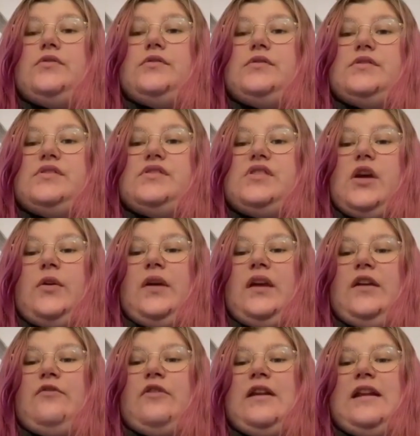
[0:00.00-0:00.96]
So
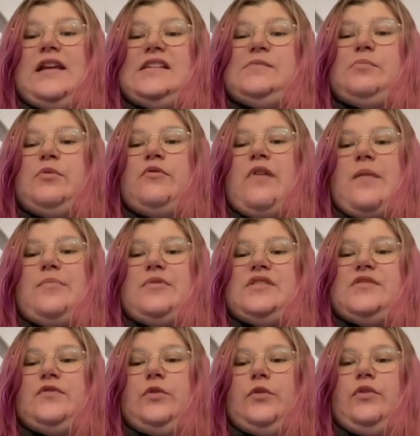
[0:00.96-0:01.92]
he released
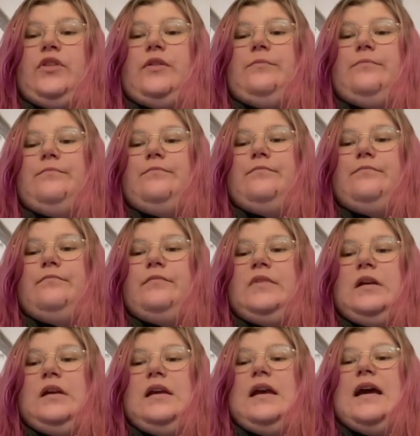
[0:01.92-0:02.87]
Barabbas for them.
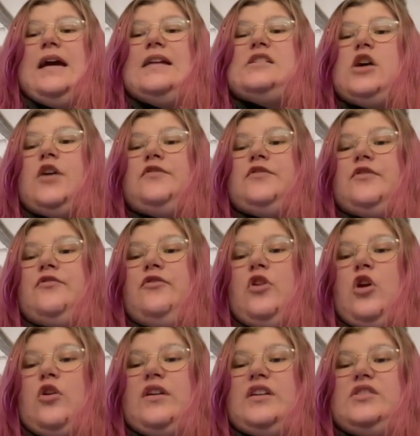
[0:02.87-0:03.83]
And after
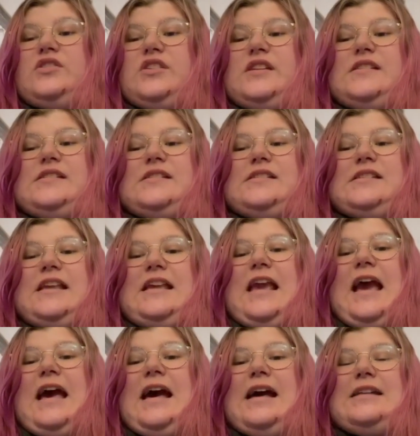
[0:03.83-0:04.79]
flogging Jesus, he
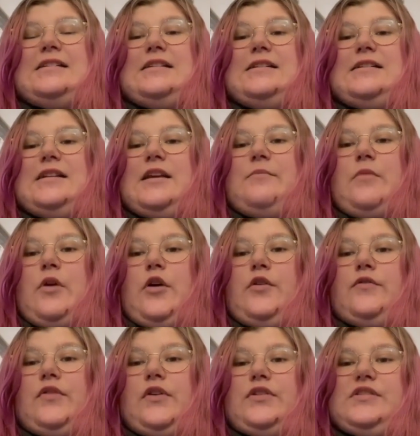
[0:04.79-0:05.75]
handed him
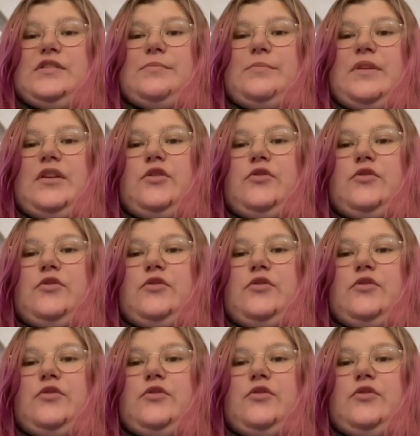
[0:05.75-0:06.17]
over to be